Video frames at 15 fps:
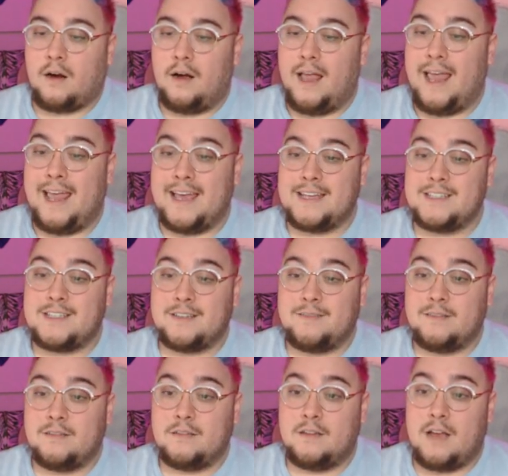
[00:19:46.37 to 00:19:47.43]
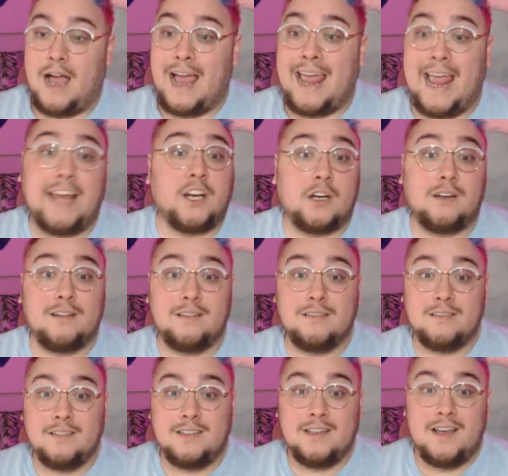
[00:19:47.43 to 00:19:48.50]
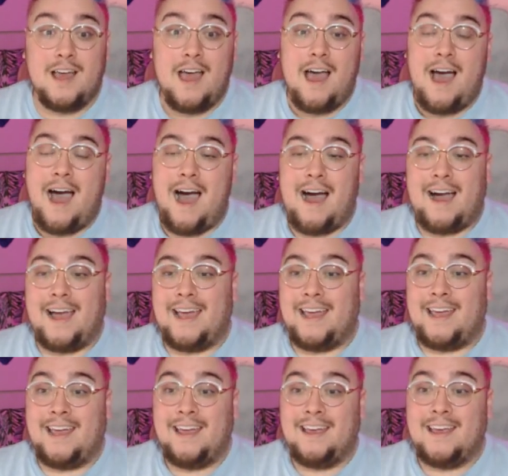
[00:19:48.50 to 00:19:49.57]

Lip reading: And I hate her. I